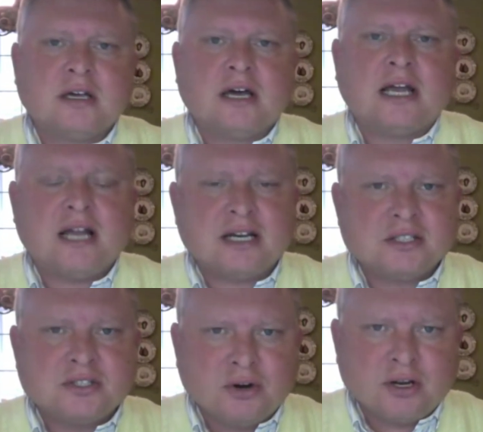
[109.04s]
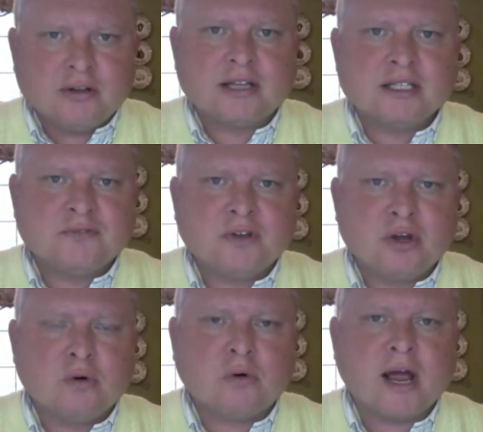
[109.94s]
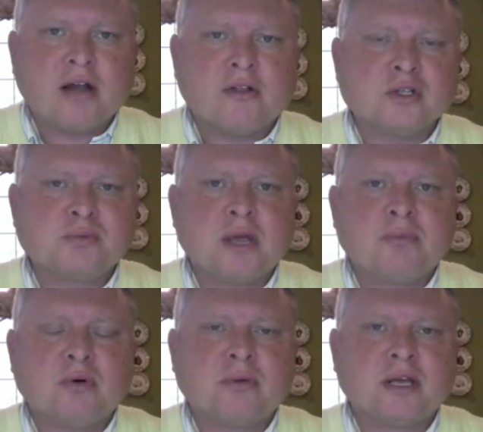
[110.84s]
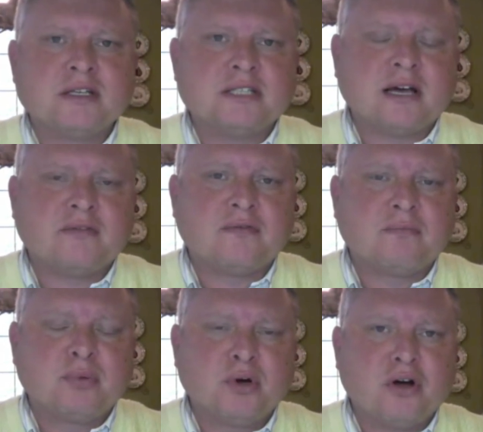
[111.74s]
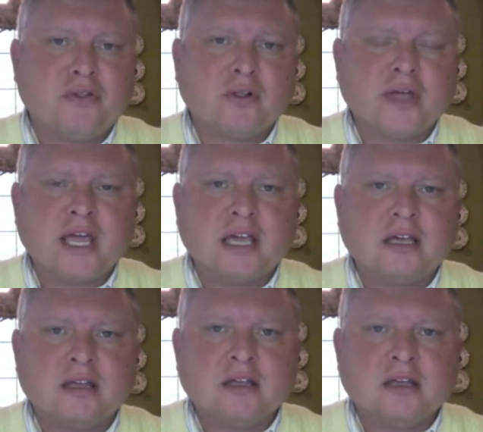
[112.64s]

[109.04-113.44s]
I'd like to circulate this video around to those people because I've put on the link